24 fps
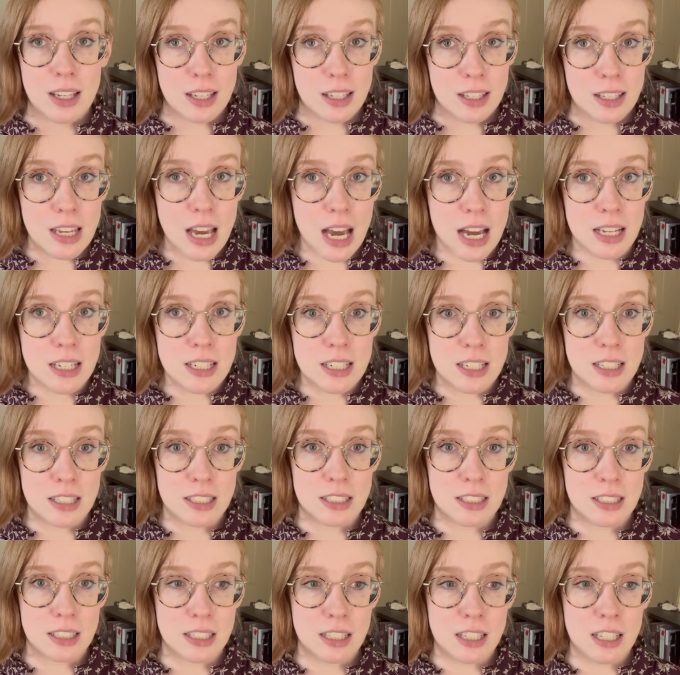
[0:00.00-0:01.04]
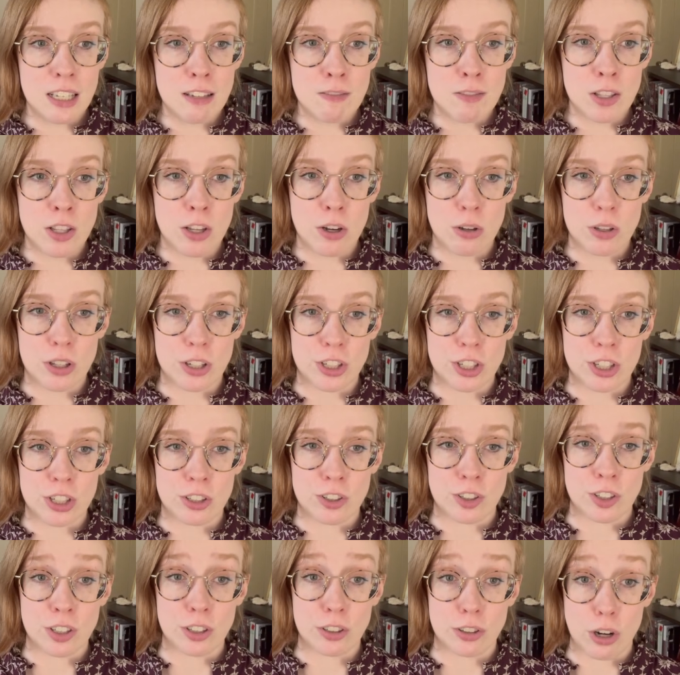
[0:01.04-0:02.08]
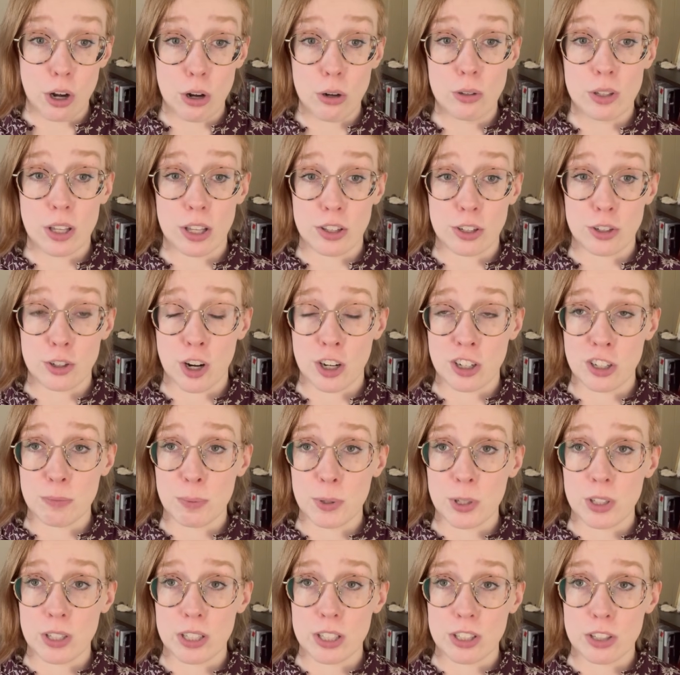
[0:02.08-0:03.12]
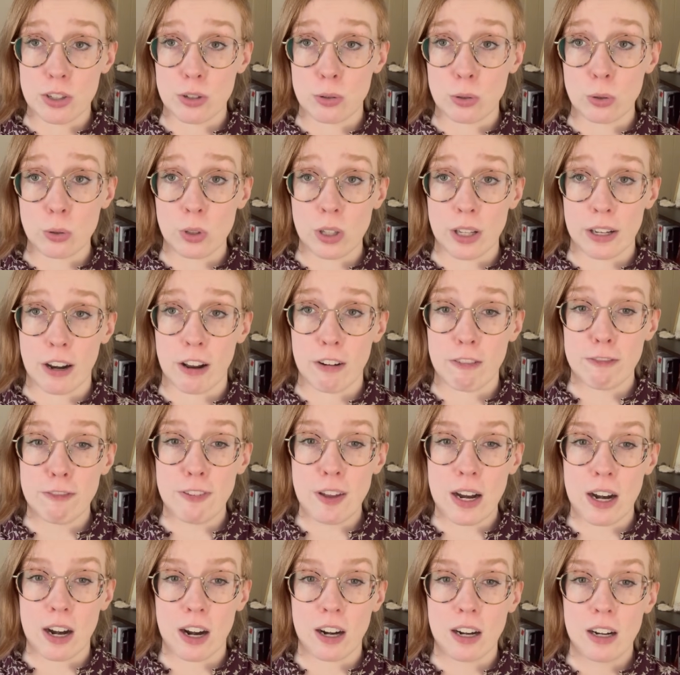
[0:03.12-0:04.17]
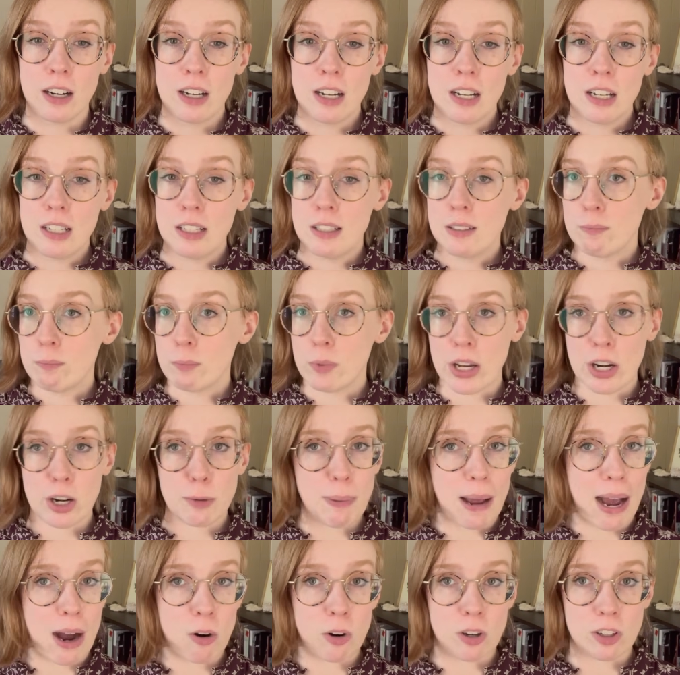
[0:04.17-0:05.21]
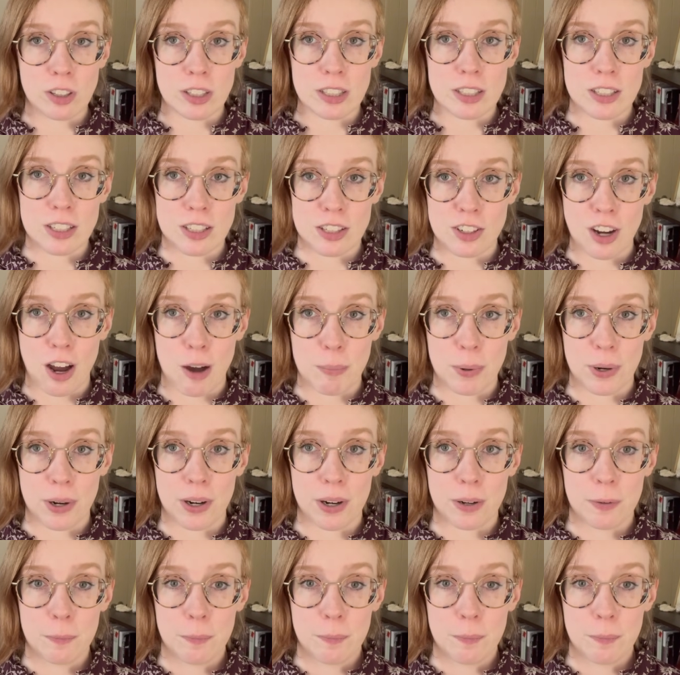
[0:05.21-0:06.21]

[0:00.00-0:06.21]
Yet, even though the children know that the Trunchbull is cruel and unfair, they are powerless to stop her.